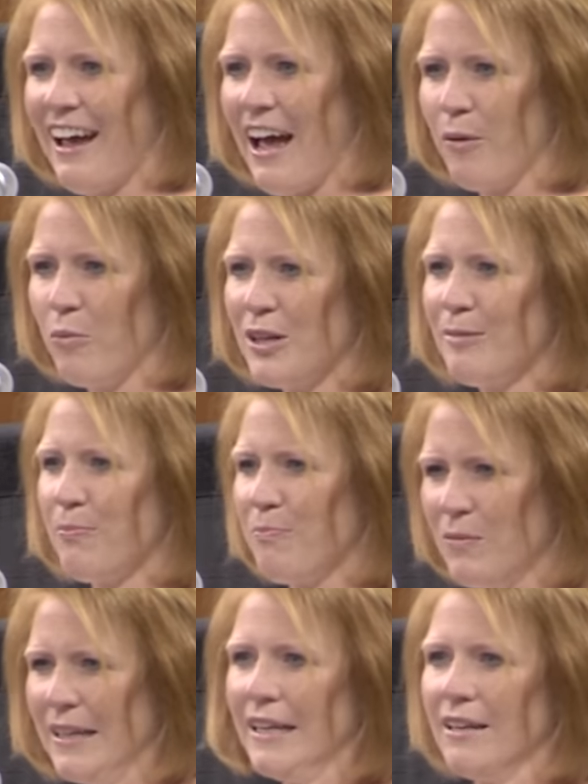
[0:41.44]
I
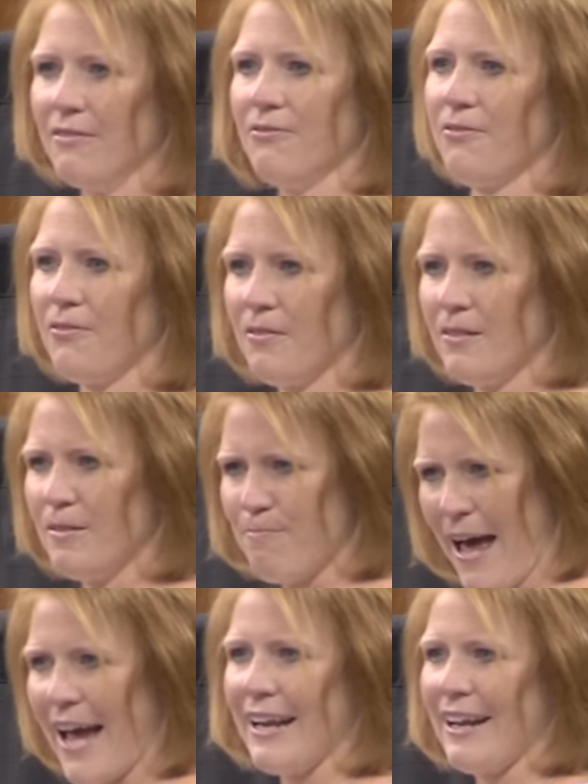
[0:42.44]
wouldn't leave the
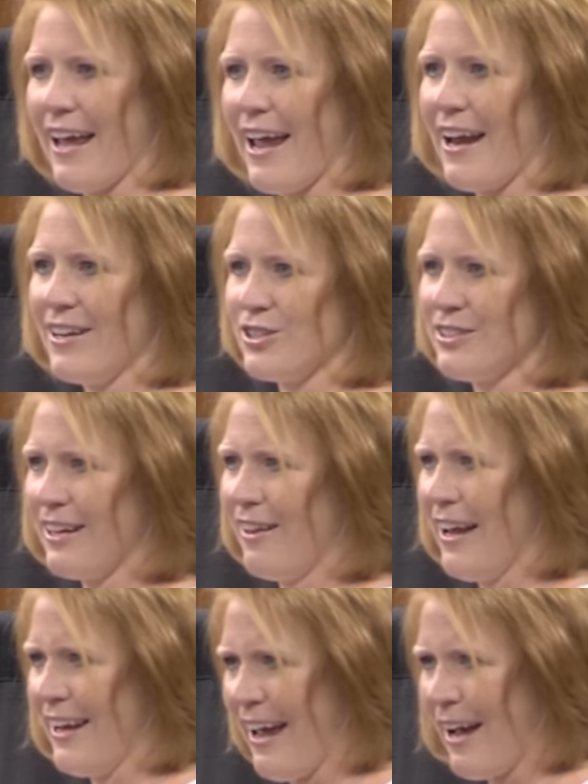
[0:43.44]
batting cage
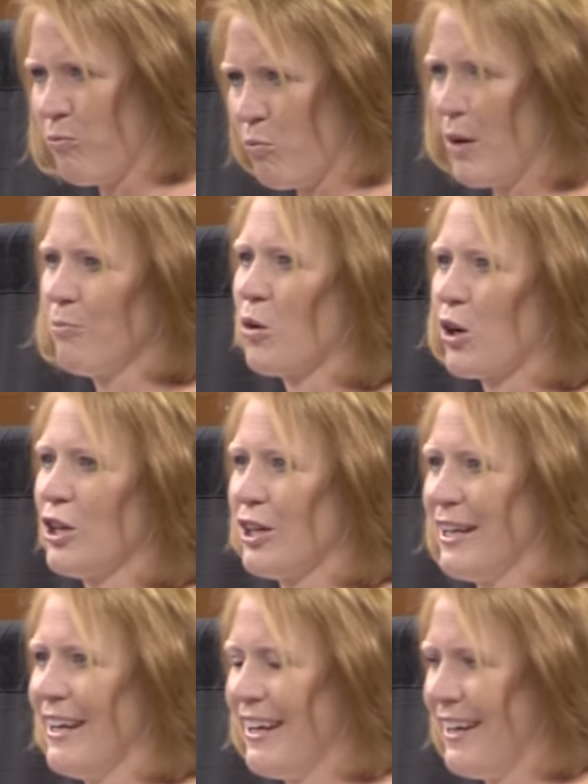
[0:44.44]
until I had had one more
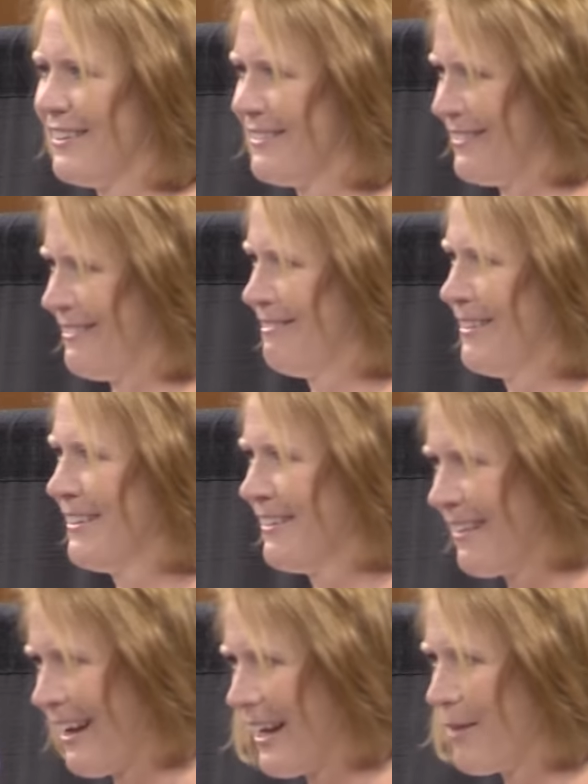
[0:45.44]
good hit, and
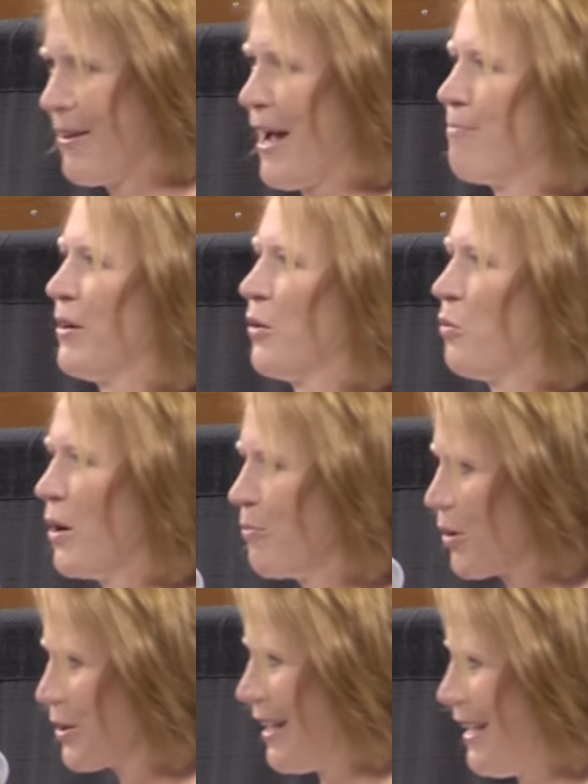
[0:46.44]
that kept happening one
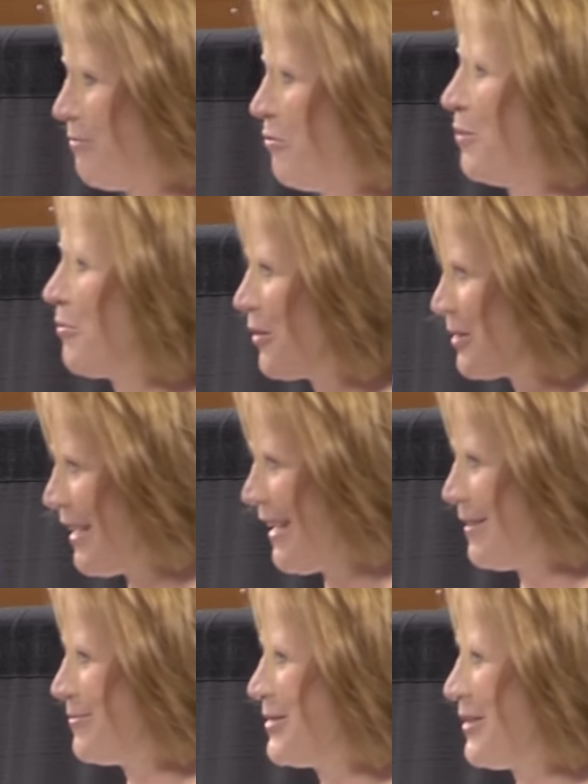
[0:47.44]
more
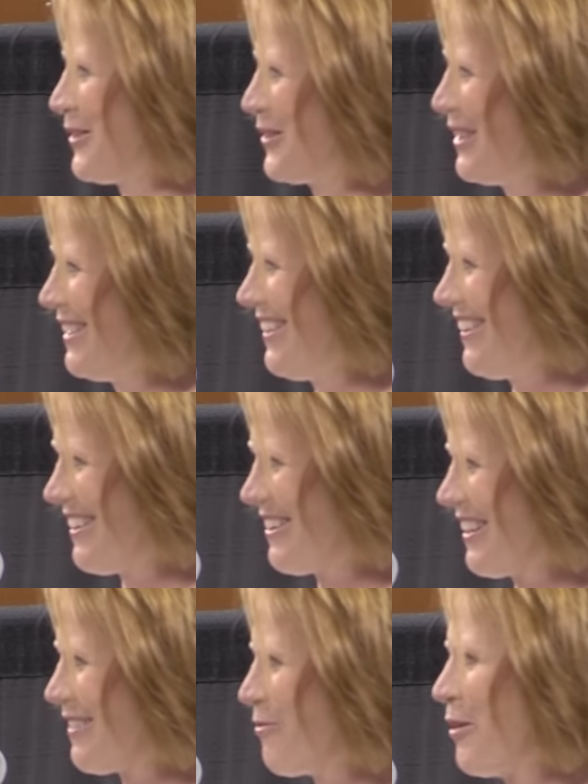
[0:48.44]
time. So
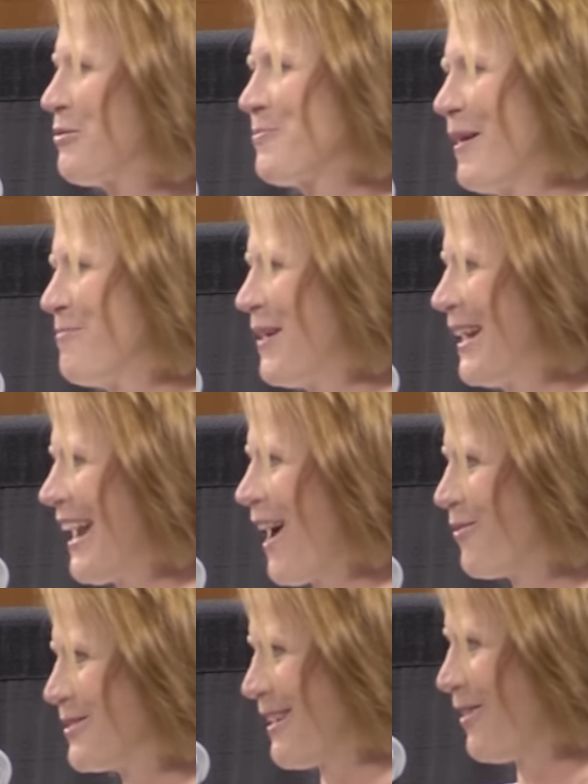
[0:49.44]
we've spent many
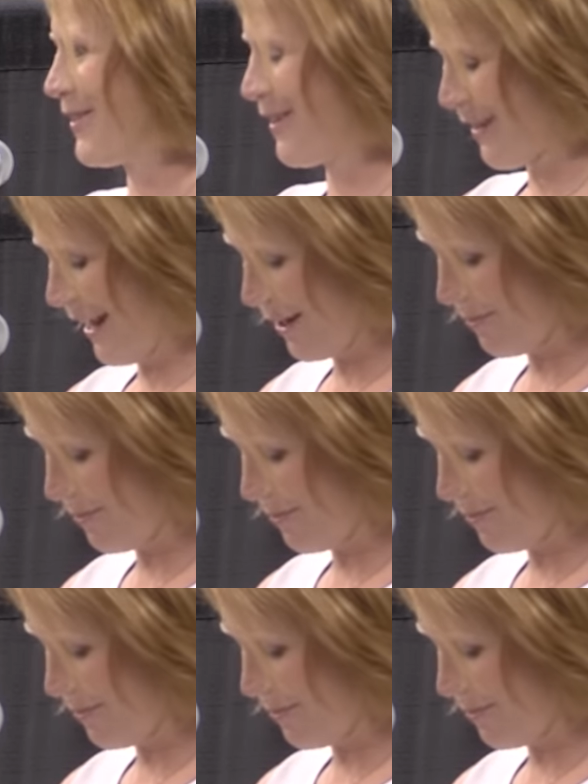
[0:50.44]
hours out there, and I